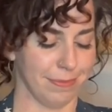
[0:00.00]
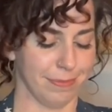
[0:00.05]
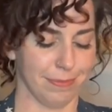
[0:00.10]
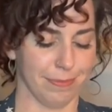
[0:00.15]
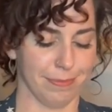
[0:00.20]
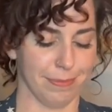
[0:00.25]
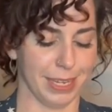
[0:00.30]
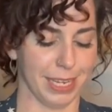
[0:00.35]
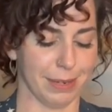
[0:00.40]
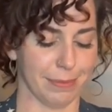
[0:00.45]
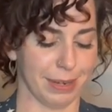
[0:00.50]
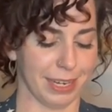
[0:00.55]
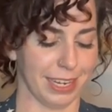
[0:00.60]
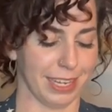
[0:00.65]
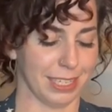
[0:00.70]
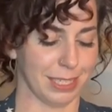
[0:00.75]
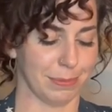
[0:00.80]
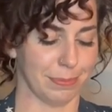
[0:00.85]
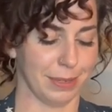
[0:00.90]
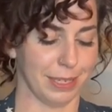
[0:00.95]
Me and my
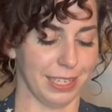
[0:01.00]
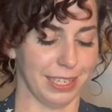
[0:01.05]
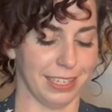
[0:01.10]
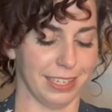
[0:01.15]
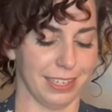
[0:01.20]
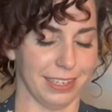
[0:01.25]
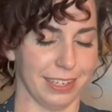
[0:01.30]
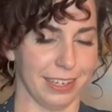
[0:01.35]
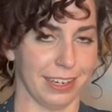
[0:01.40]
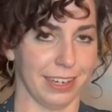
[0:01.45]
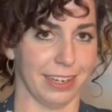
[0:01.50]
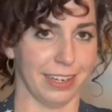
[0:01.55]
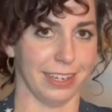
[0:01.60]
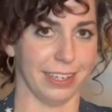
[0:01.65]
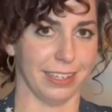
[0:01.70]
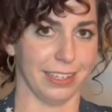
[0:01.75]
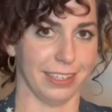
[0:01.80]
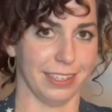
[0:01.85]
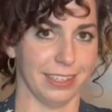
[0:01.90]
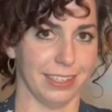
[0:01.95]
husband
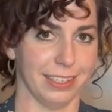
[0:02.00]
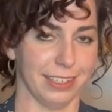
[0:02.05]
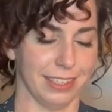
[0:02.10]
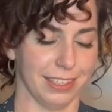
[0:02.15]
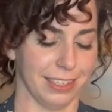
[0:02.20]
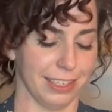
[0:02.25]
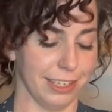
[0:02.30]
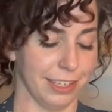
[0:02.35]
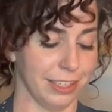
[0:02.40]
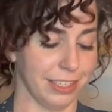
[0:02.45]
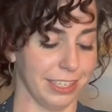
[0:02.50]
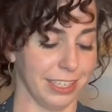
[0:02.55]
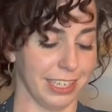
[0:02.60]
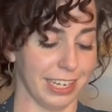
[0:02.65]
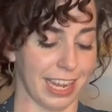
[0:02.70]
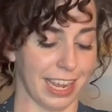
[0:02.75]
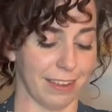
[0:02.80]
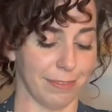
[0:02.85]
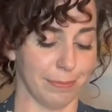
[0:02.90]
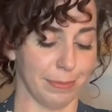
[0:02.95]
usually
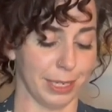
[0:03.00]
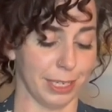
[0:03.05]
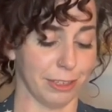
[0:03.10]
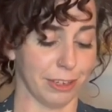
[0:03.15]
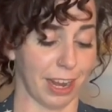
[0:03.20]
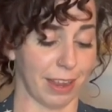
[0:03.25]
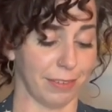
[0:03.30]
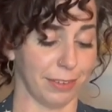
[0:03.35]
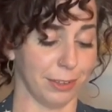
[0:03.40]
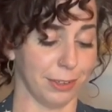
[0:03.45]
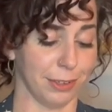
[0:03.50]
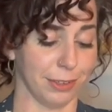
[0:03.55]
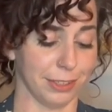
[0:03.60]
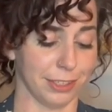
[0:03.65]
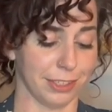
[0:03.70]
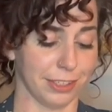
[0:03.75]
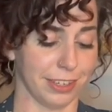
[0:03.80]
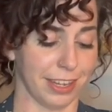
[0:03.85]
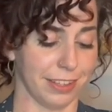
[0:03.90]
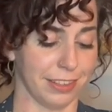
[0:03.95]
have big travel goals
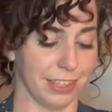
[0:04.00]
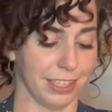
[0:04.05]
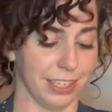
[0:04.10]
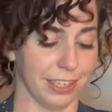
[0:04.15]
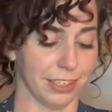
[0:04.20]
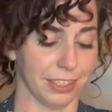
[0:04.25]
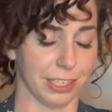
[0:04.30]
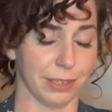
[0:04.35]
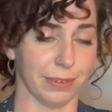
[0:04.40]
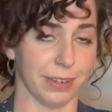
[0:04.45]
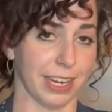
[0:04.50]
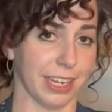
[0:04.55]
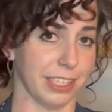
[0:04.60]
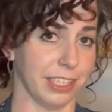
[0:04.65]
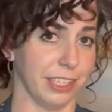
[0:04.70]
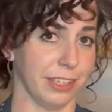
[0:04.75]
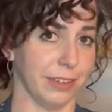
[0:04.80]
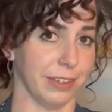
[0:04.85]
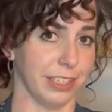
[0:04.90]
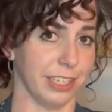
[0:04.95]
throughout the year. So we're
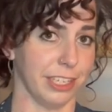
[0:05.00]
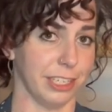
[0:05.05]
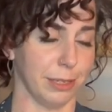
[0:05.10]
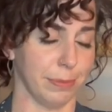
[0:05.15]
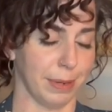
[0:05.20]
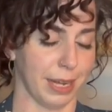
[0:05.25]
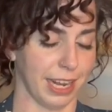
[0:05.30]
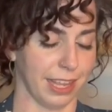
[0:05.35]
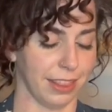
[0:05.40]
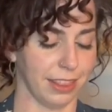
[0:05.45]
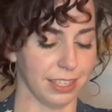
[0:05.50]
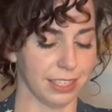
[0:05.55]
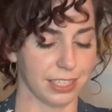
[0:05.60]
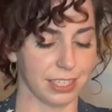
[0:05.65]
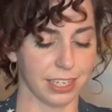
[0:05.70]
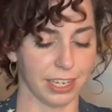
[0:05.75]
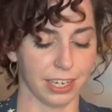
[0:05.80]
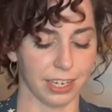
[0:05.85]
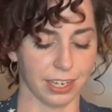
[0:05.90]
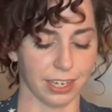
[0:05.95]
actually going to Japan this
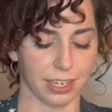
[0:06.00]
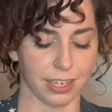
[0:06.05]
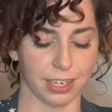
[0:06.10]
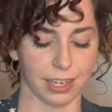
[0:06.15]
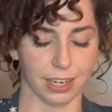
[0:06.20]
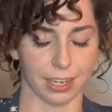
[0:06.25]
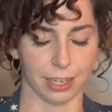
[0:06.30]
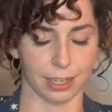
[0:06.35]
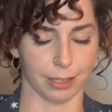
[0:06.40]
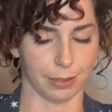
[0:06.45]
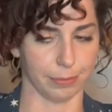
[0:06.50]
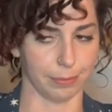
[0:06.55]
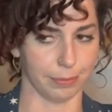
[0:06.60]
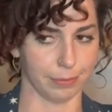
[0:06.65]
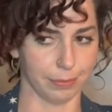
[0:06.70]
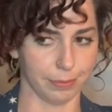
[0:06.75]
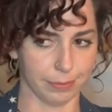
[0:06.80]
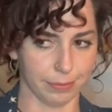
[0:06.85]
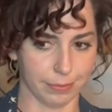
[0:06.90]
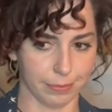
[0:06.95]
year
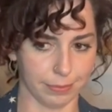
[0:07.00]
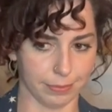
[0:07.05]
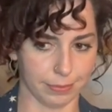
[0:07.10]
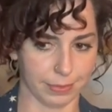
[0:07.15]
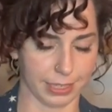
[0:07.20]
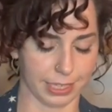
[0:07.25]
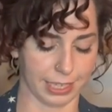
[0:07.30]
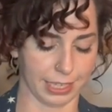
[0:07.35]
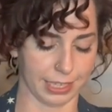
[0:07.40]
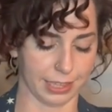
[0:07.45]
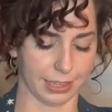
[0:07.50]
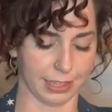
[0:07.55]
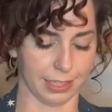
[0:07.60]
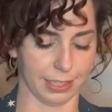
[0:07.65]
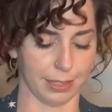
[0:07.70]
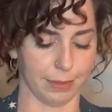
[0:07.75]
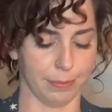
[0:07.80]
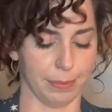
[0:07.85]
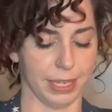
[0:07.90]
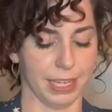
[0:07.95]
at
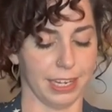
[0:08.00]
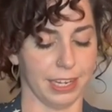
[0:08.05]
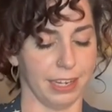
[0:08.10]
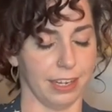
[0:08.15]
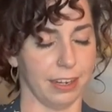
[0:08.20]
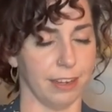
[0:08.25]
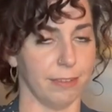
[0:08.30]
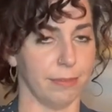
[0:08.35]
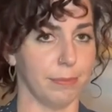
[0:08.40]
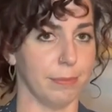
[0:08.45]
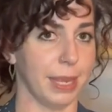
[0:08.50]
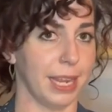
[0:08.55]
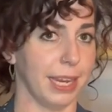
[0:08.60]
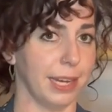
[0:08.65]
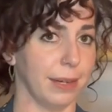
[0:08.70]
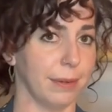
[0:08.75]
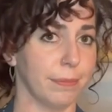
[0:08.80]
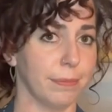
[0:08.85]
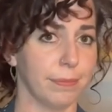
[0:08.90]
the beginning of May,